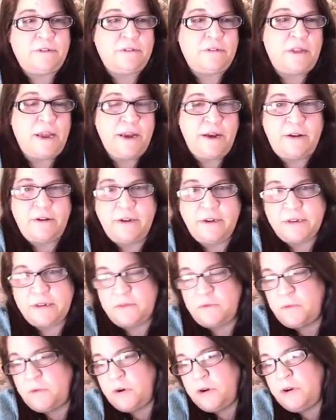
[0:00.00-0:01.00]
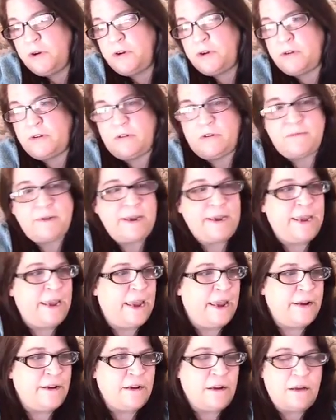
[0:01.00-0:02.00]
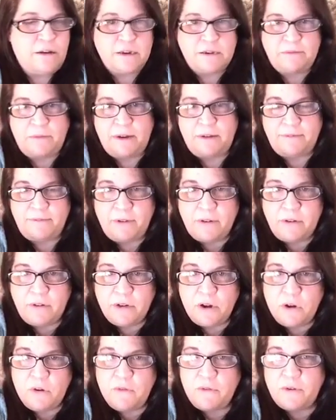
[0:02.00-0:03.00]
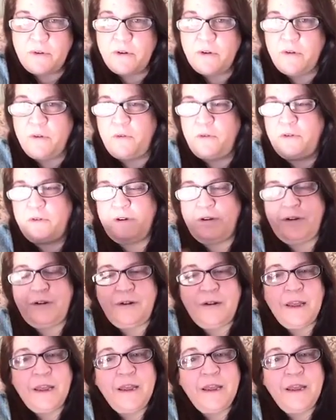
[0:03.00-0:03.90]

lighter doesn't work, or my cat knocks my phone over, or,